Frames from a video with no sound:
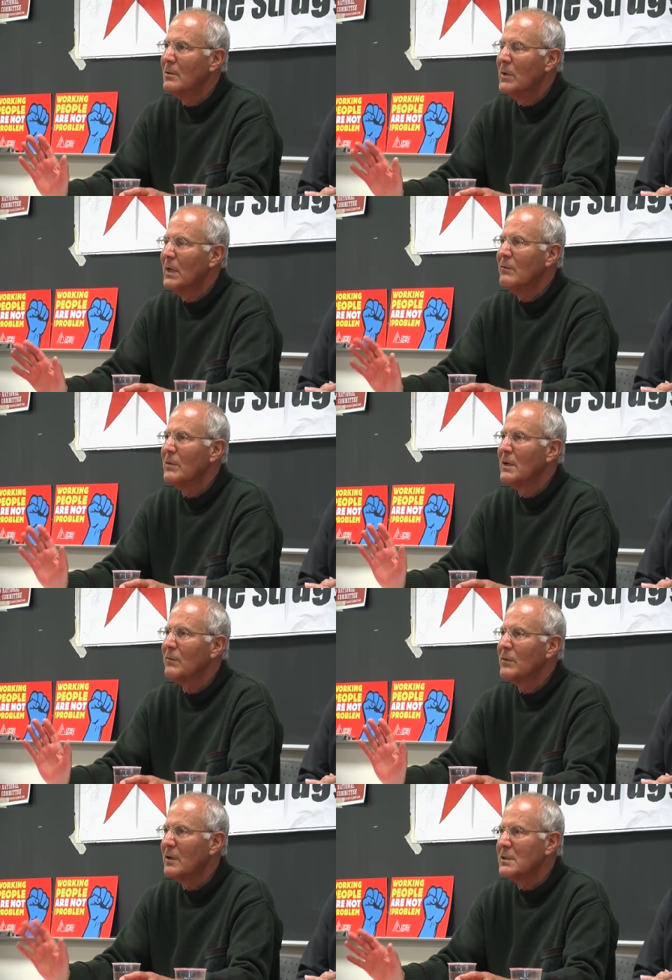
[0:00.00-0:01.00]
we have
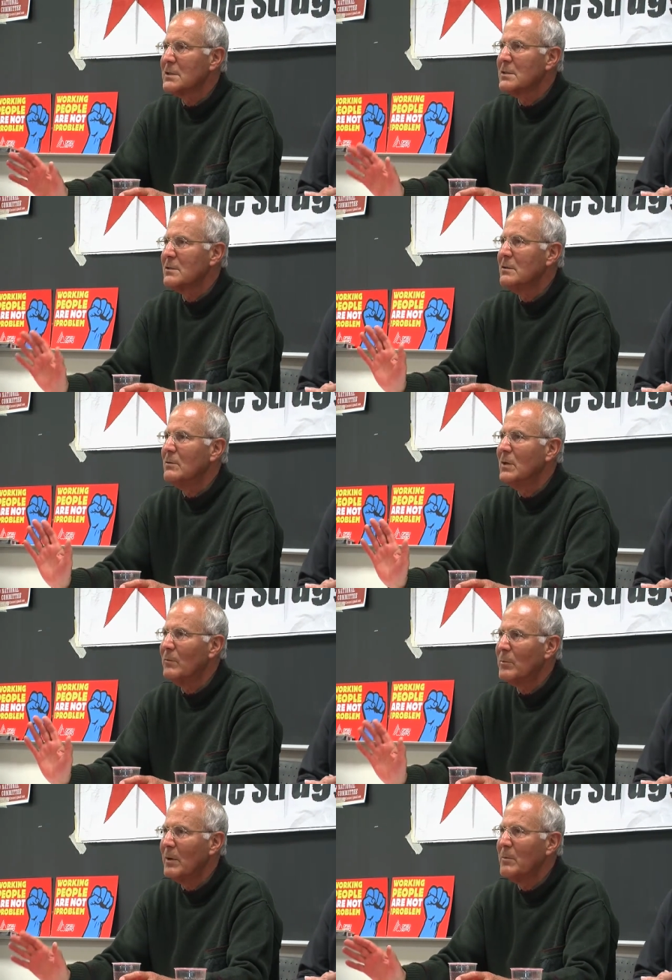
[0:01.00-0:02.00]
enough costs. You know, we
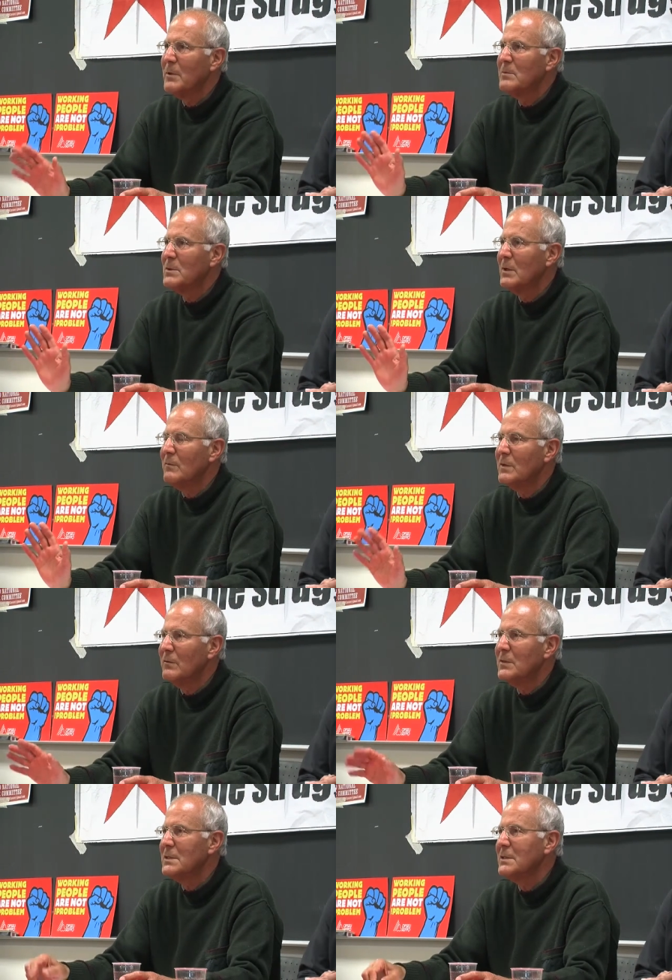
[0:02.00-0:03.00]
have problems, we have
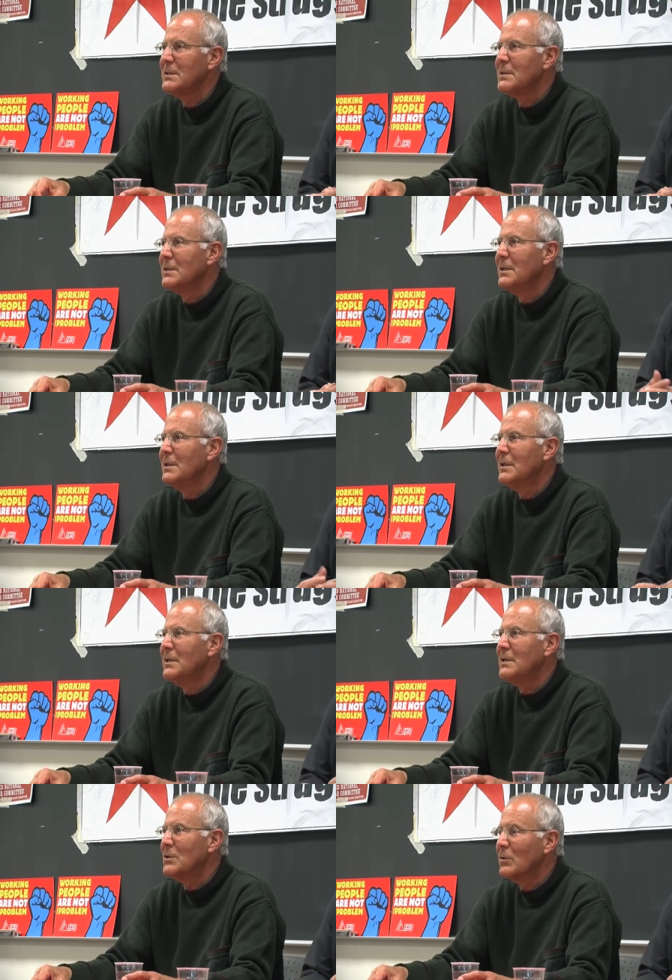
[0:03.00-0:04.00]
deficits.
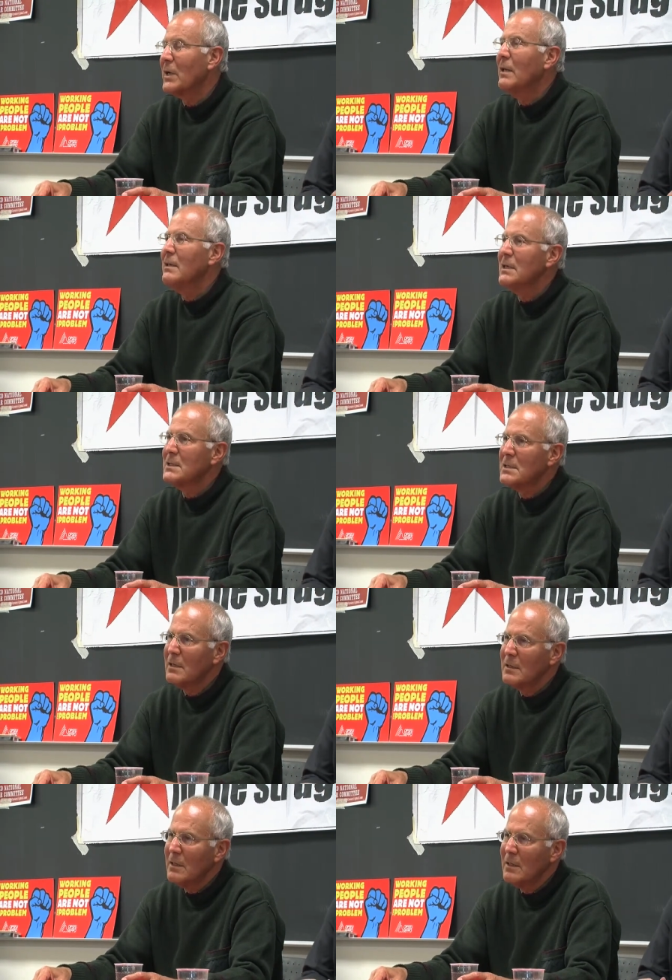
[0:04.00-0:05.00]
So can they
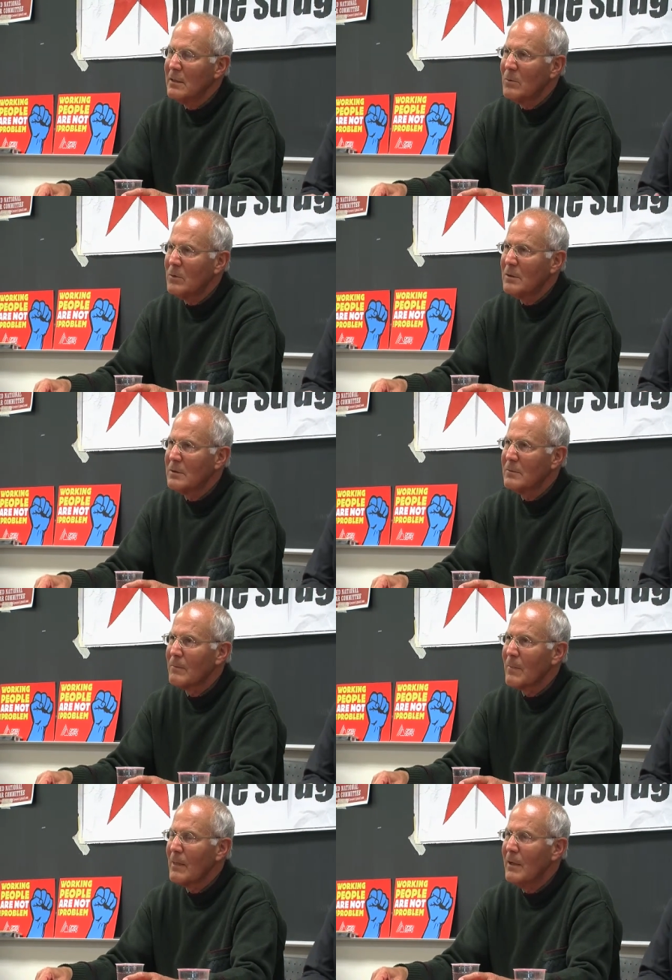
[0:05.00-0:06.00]
start another war?"
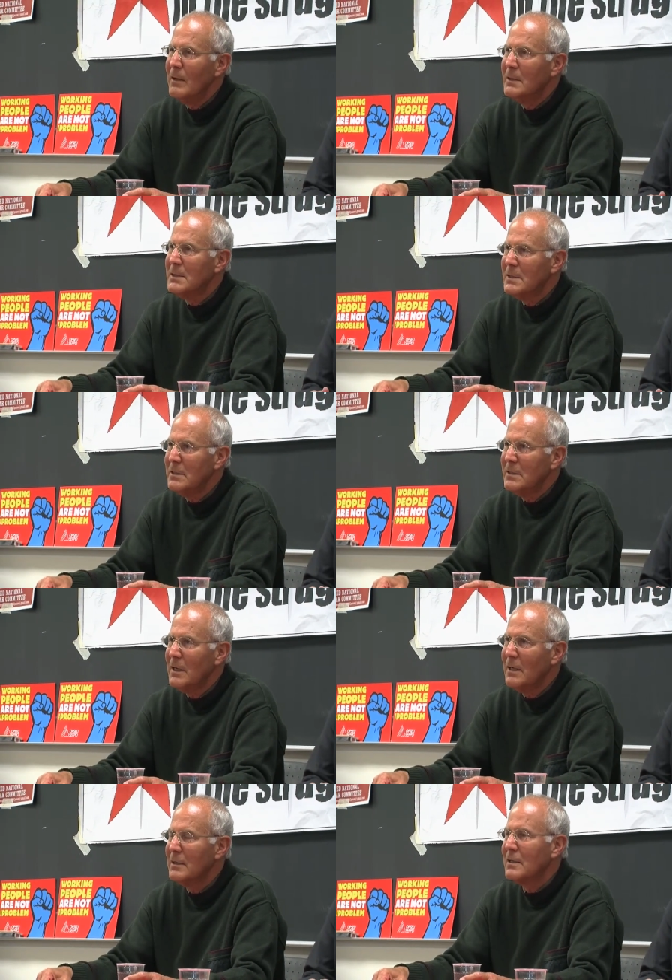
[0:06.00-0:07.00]
in
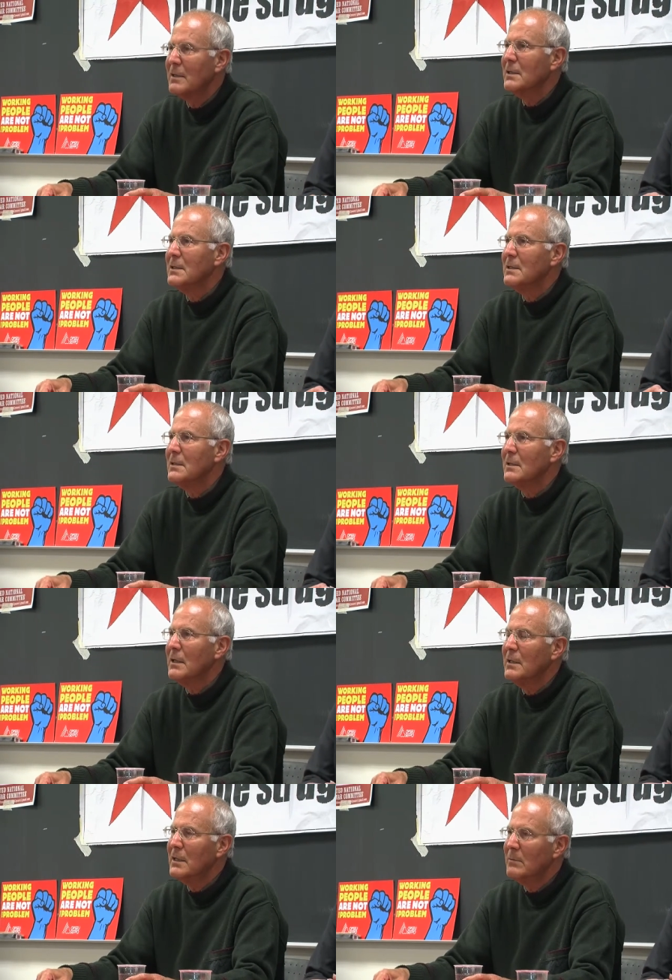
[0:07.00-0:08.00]
Syria? Can they,
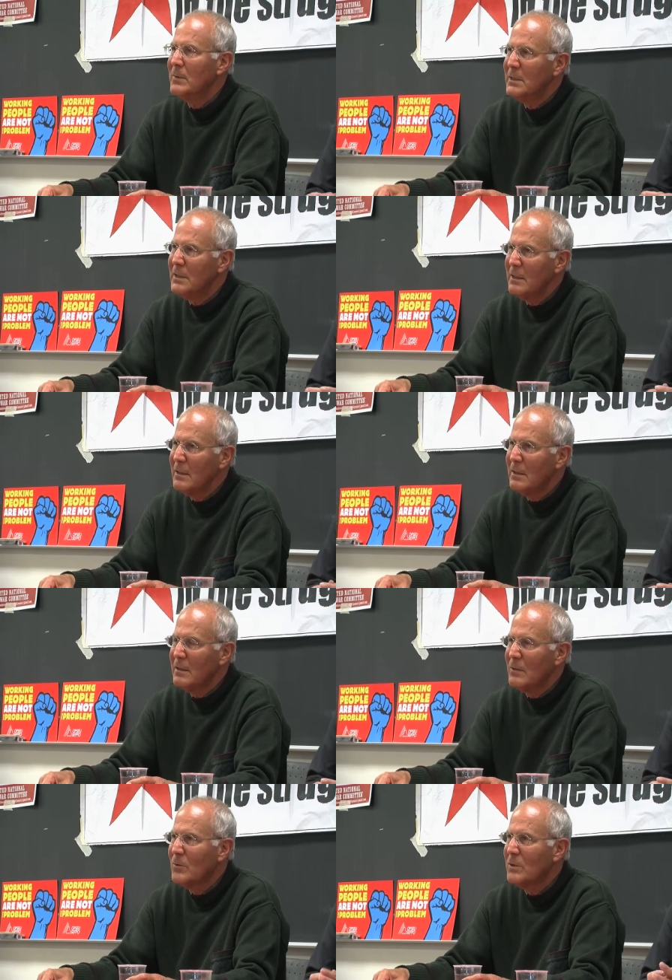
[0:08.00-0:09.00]
can they maintain
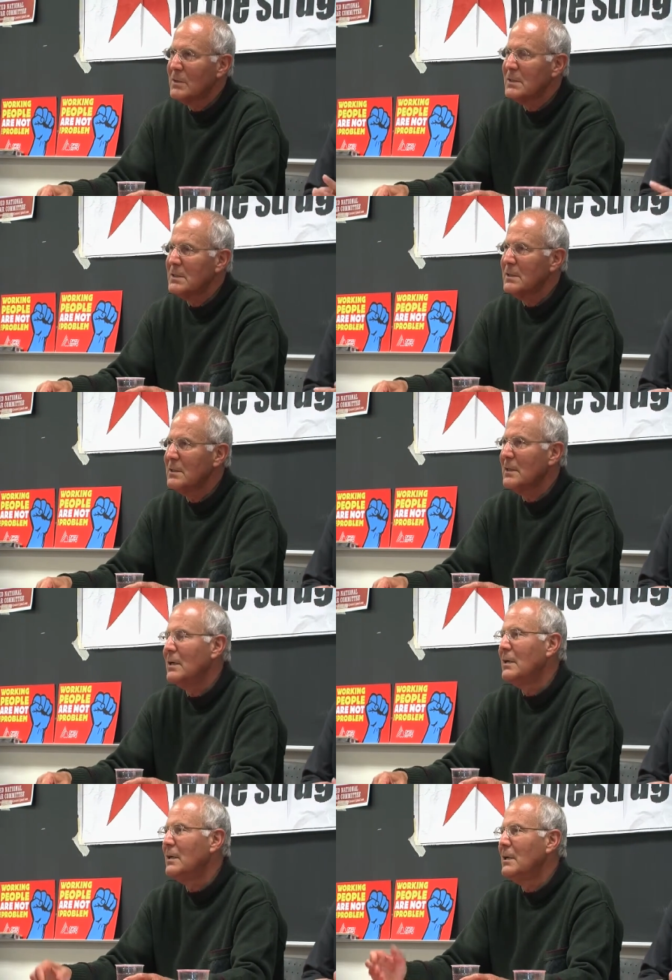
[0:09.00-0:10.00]
another war in
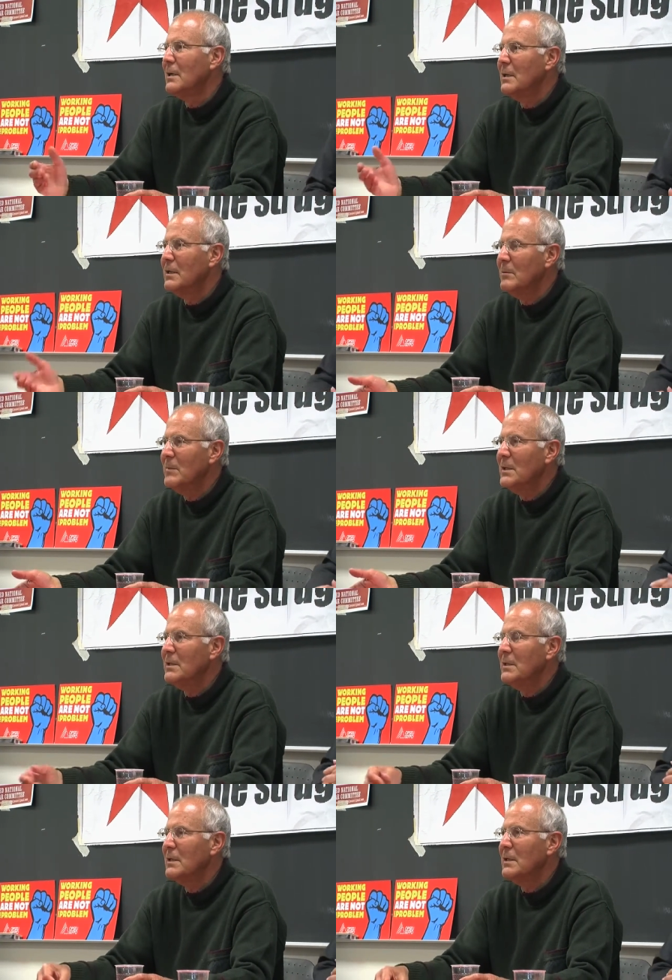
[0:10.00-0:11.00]
Syria? Can they
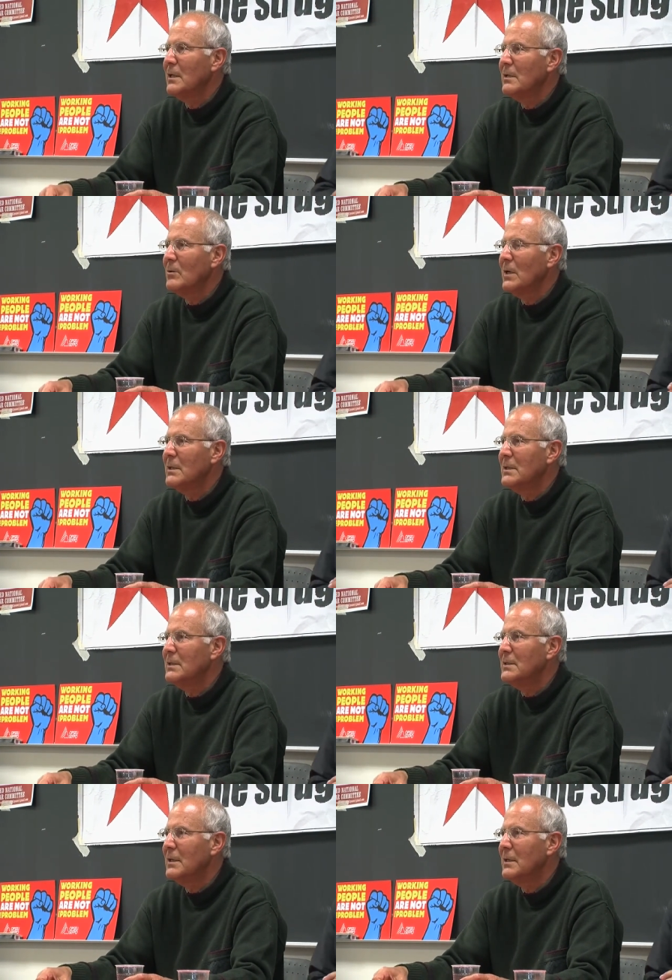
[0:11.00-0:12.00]
maintain another one
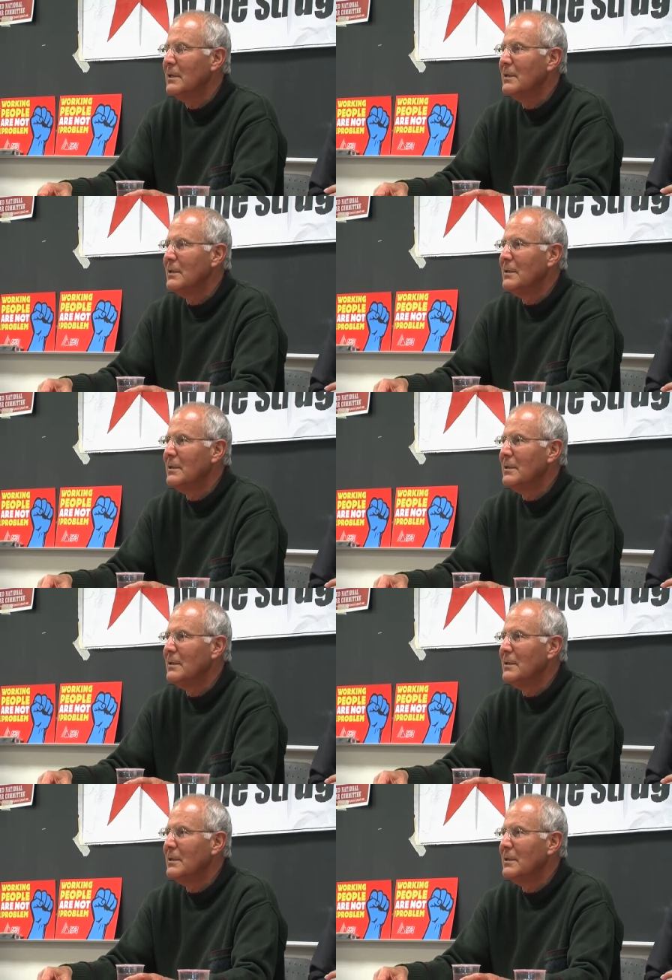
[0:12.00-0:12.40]
in, uh,